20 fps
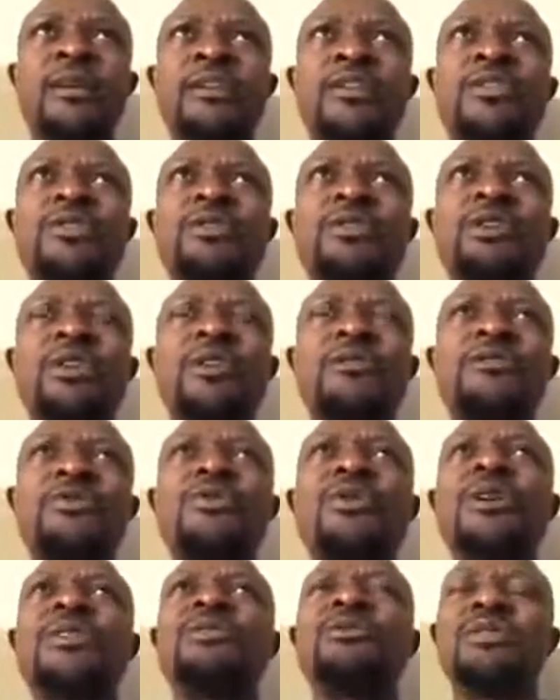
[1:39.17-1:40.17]
so, if you
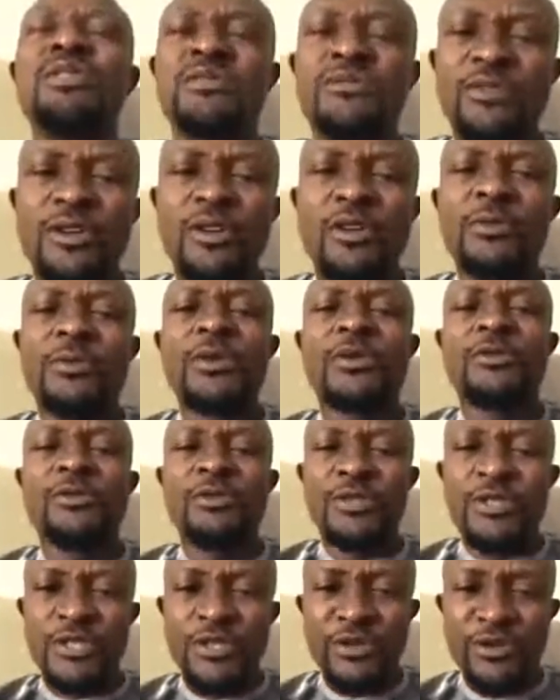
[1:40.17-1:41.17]
were to develop a
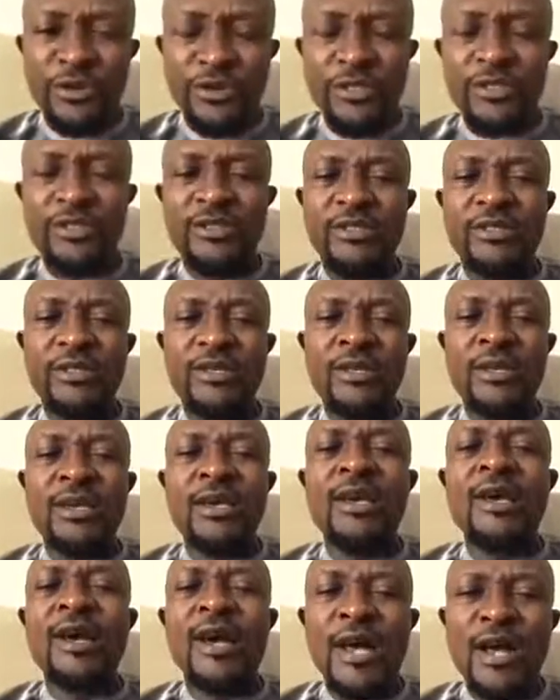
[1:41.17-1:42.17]
coaching course,
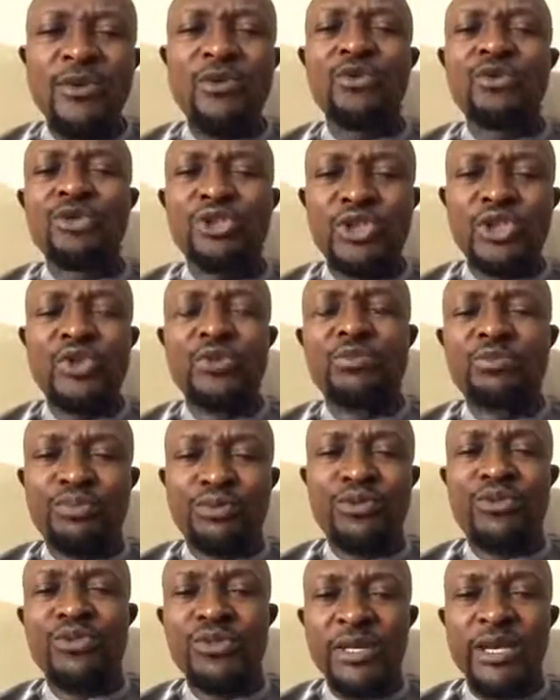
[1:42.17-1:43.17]
how would you
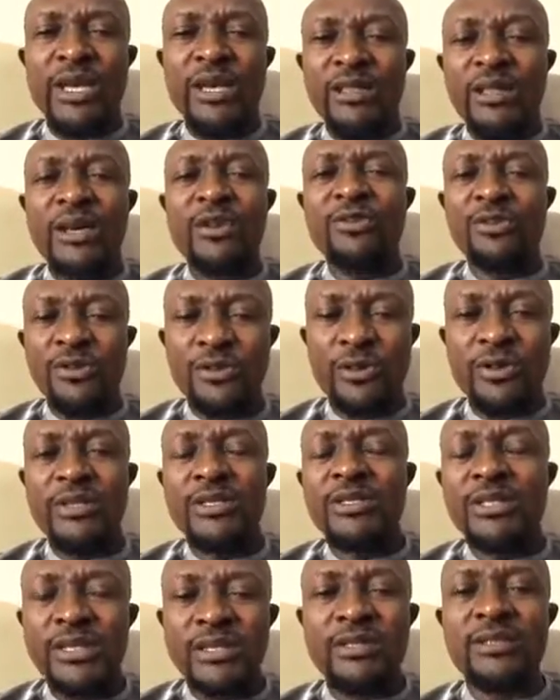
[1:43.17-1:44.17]
put together your
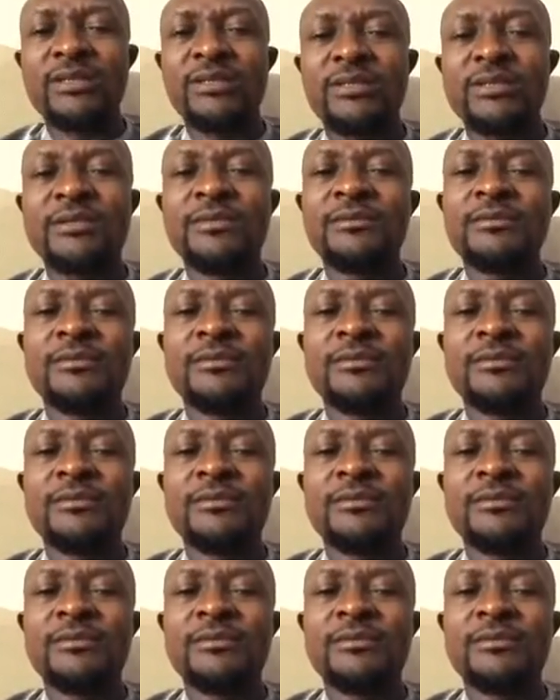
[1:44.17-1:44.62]
content?